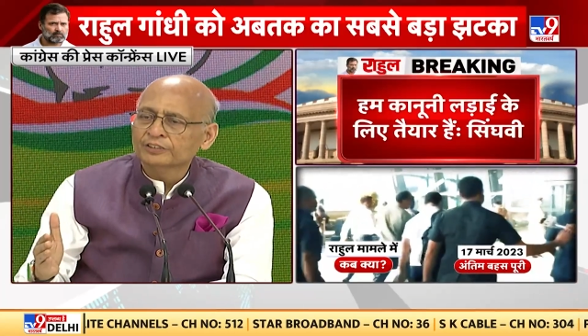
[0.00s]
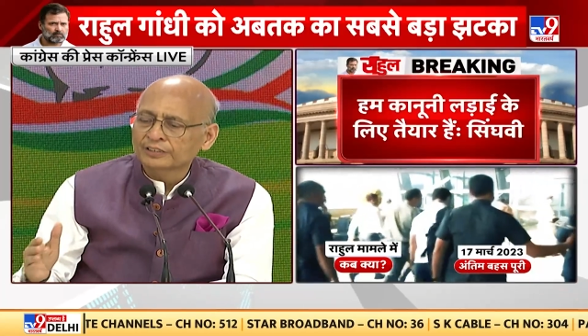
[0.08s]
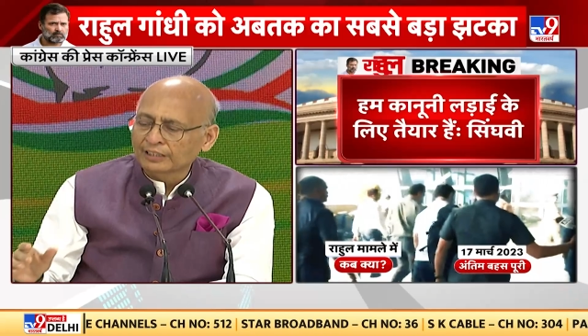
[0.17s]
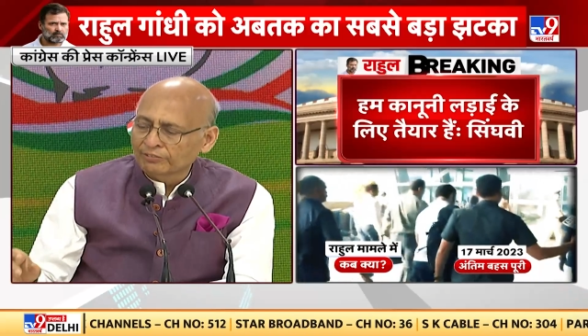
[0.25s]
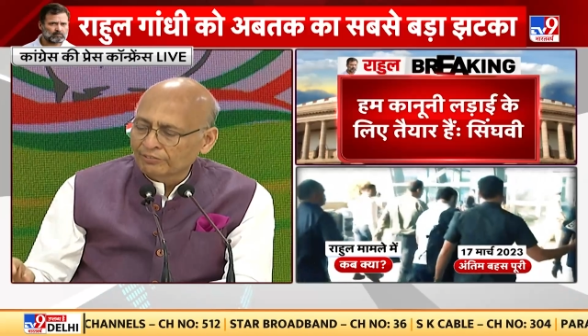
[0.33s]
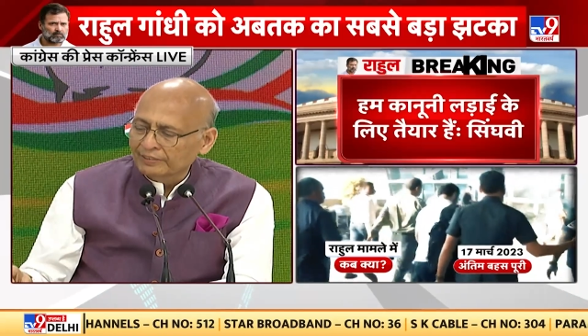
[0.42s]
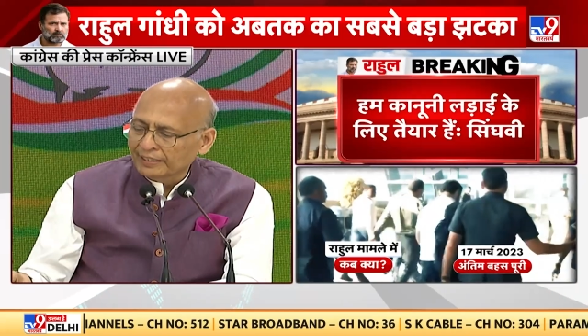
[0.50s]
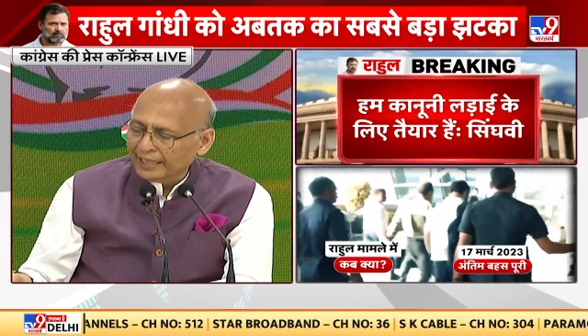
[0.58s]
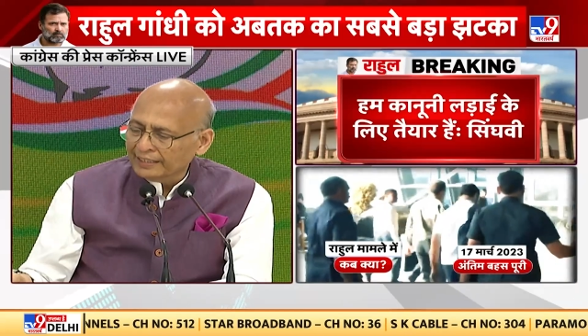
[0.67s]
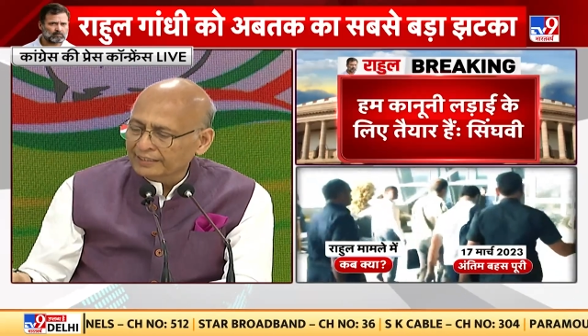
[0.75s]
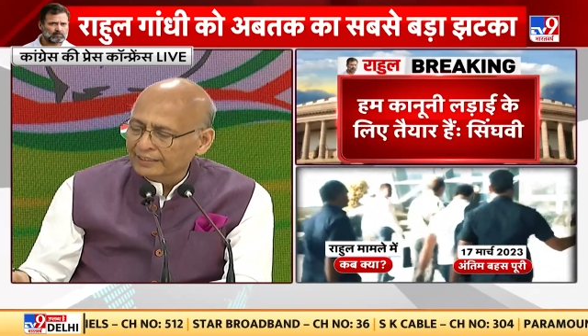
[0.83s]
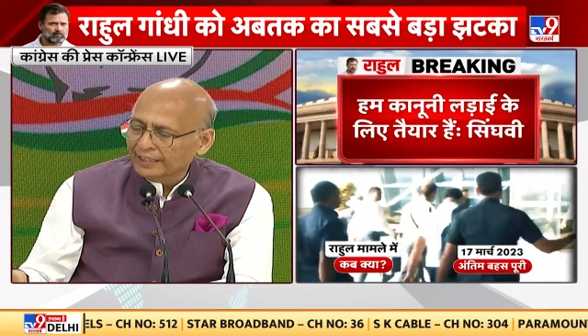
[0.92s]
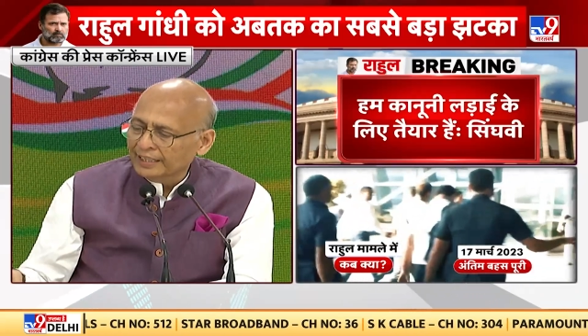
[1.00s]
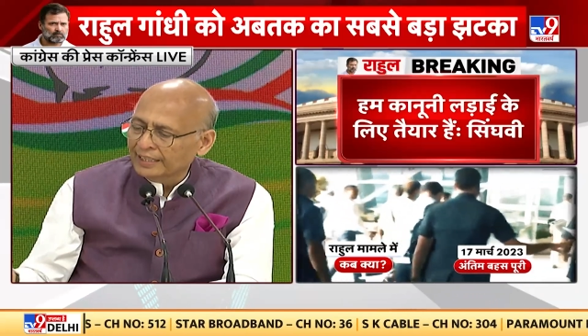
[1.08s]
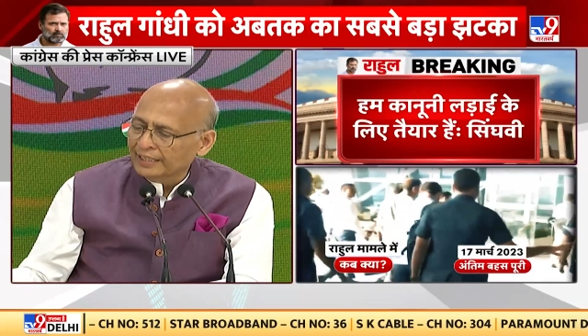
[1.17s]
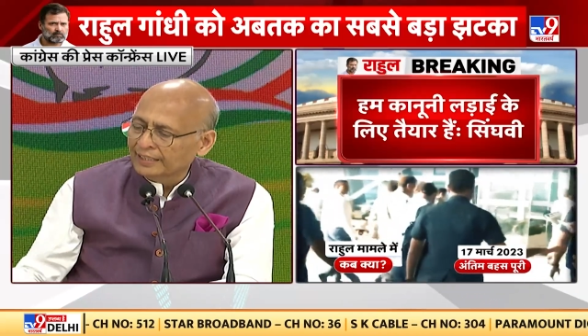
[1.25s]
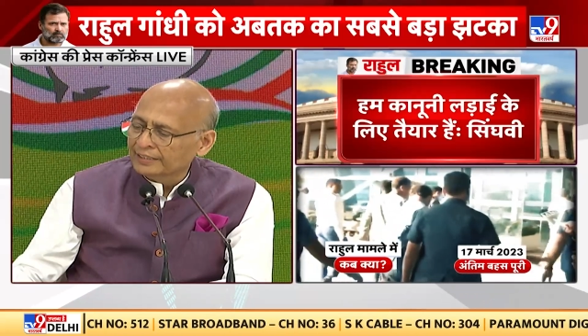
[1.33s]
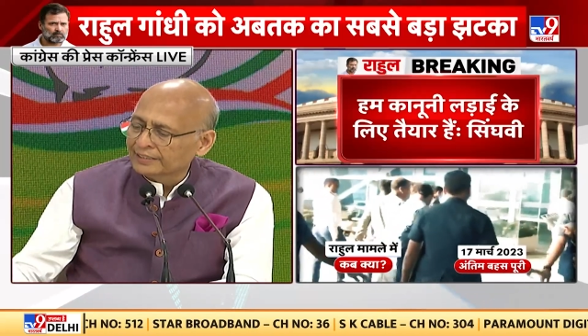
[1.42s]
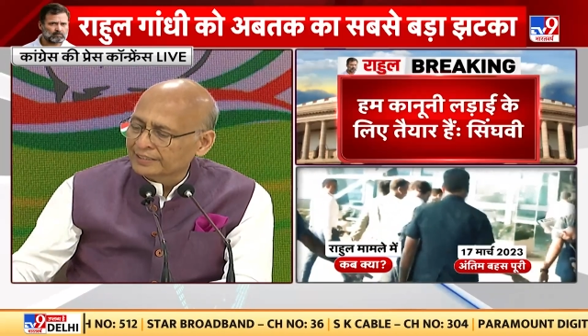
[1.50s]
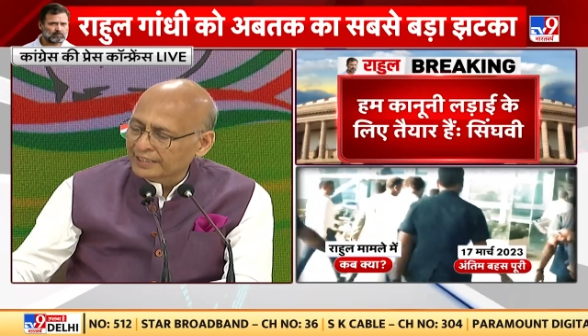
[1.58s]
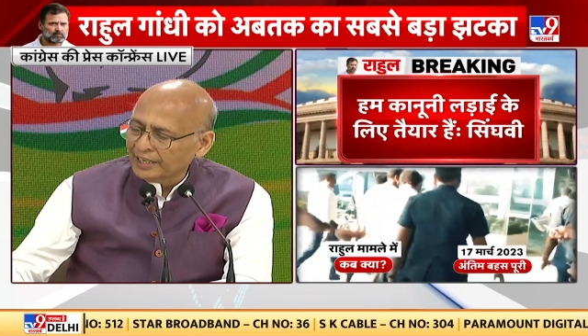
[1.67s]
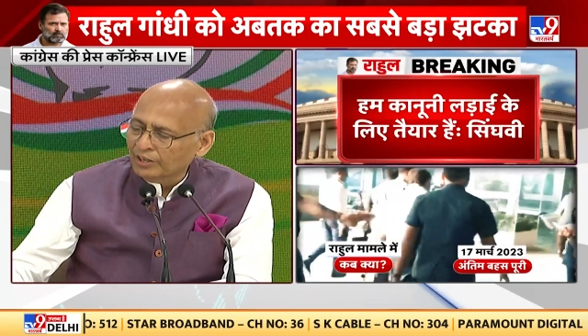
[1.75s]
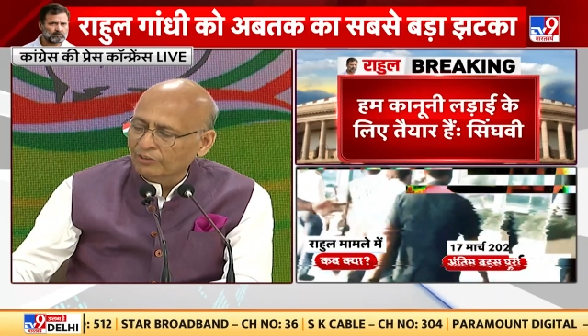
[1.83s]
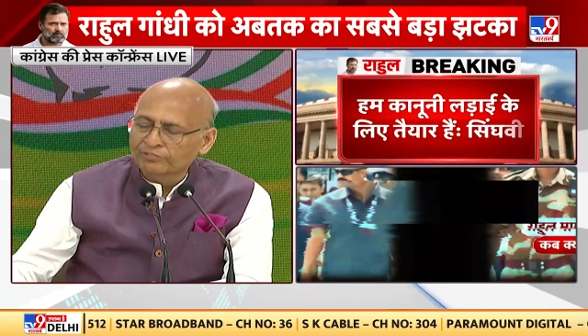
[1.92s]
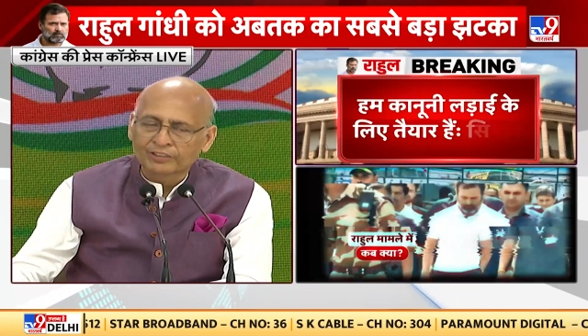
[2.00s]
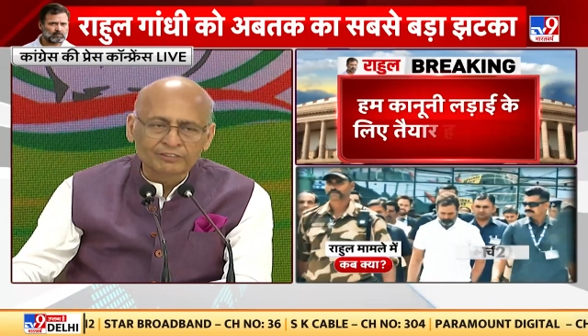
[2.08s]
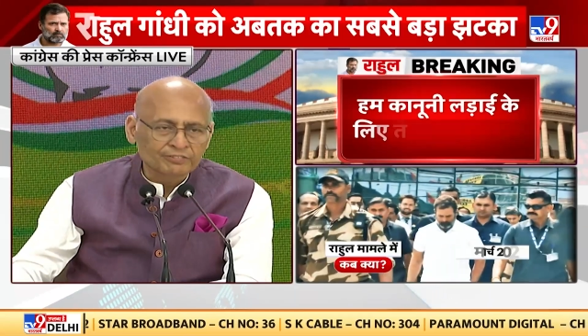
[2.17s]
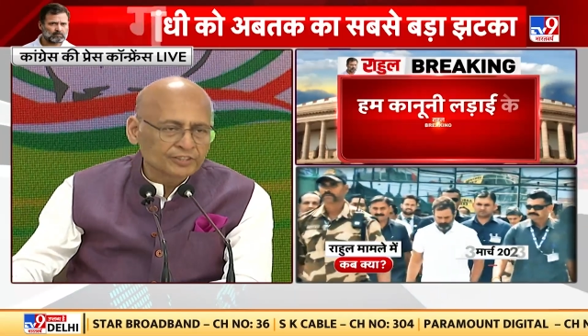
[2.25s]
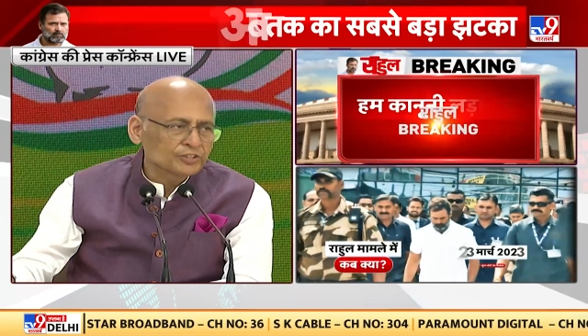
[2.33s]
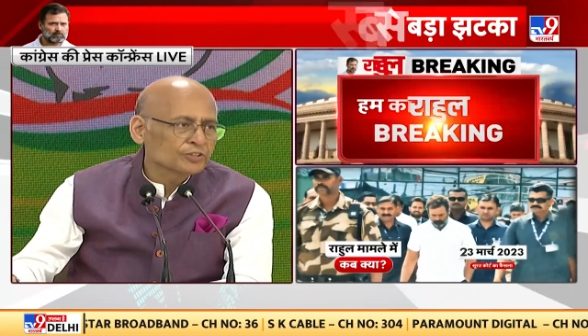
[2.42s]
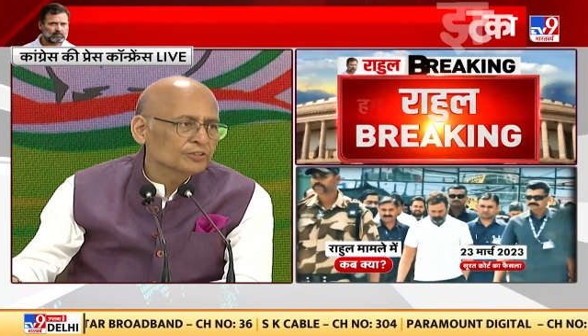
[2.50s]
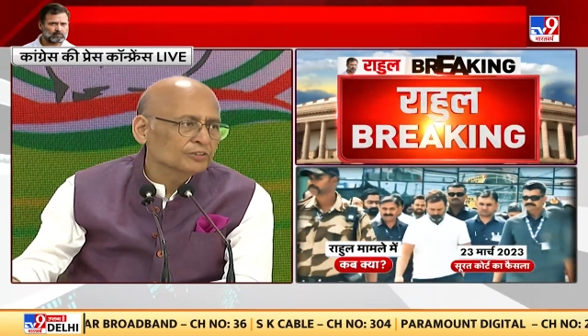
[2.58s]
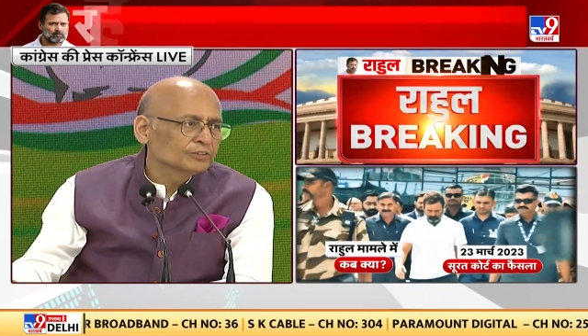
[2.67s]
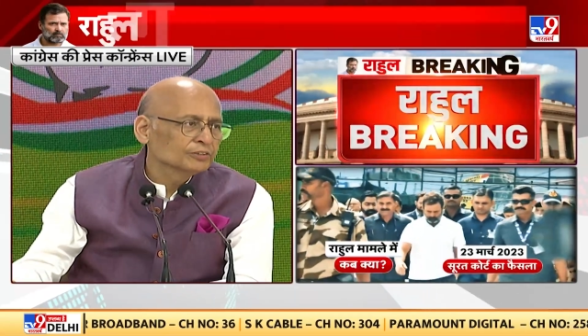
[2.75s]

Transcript: that we will get a stay of conviction.